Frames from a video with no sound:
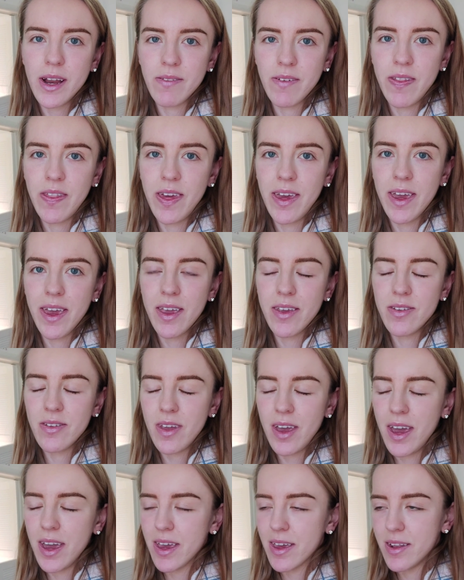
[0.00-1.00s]
Everything is
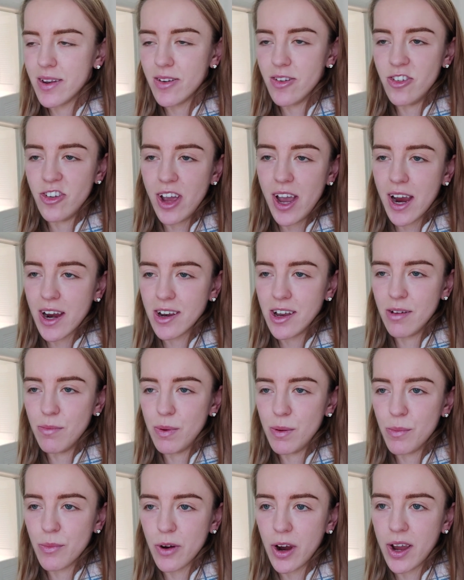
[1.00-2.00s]
like jacked up
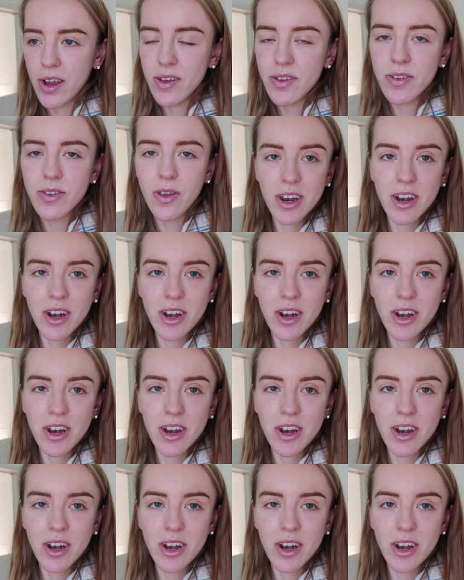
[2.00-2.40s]
in price.